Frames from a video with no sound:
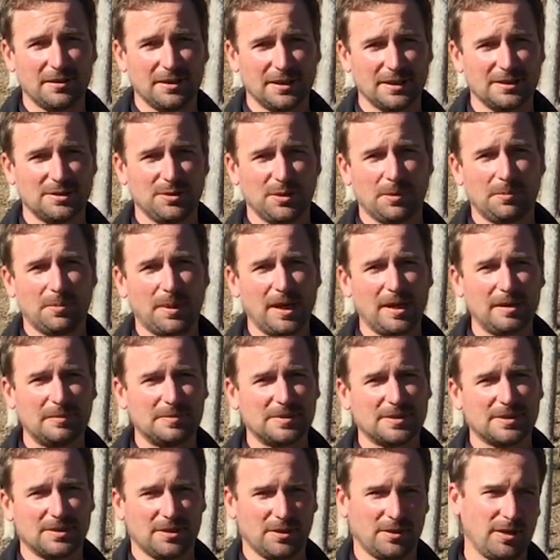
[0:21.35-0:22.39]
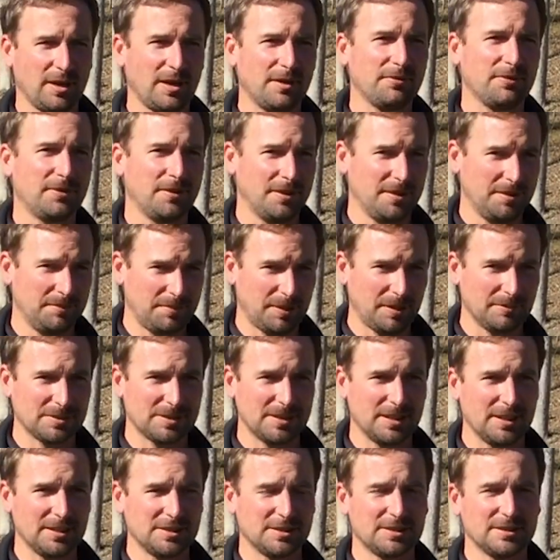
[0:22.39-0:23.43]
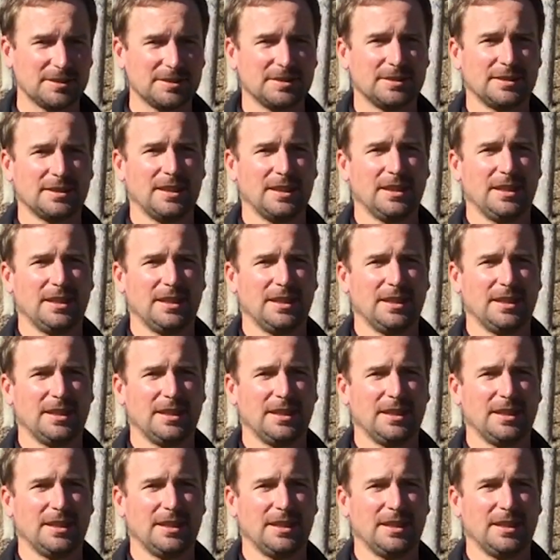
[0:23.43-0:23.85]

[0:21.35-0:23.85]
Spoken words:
into our pipes, turn off the pump stations,